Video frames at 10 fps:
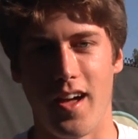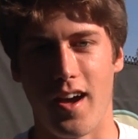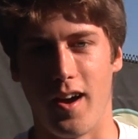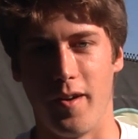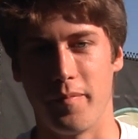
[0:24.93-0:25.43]

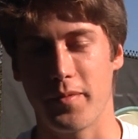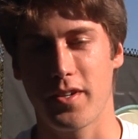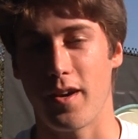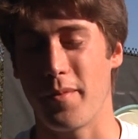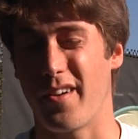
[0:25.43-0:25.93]
um,
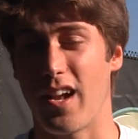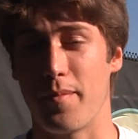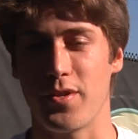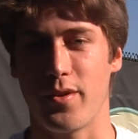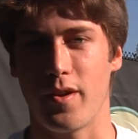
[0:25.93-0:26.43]
coming here an
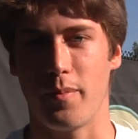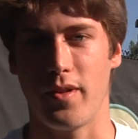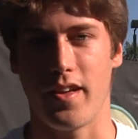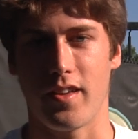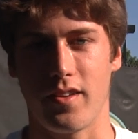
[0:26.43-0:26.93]
opportunity to
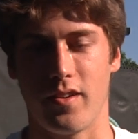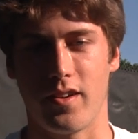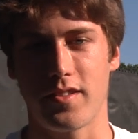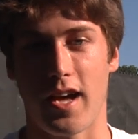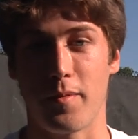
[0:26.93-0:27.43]
play you know at
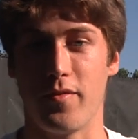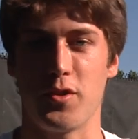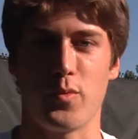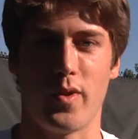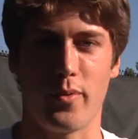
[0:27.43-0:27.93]
a top
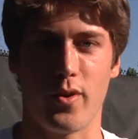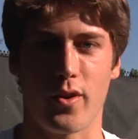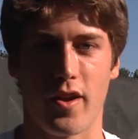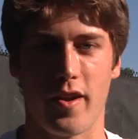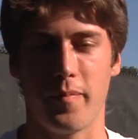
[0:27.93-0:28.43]
division one
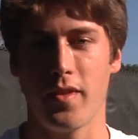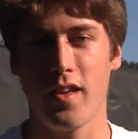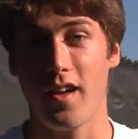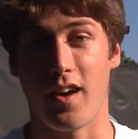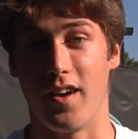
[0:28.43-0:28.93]
program
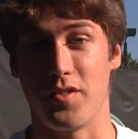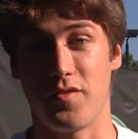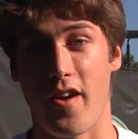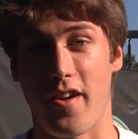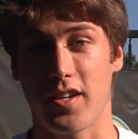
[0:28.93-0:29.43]
uh, is
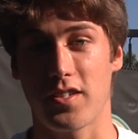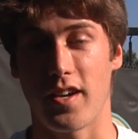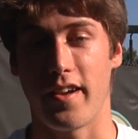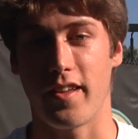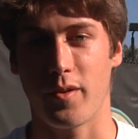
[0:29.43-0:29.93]
very
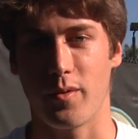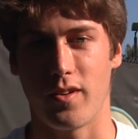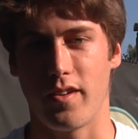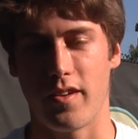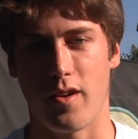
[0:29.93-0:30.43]
exciting
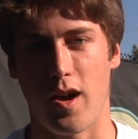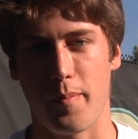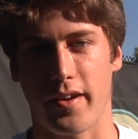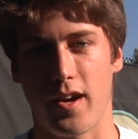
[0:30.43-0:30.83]
we're you know up and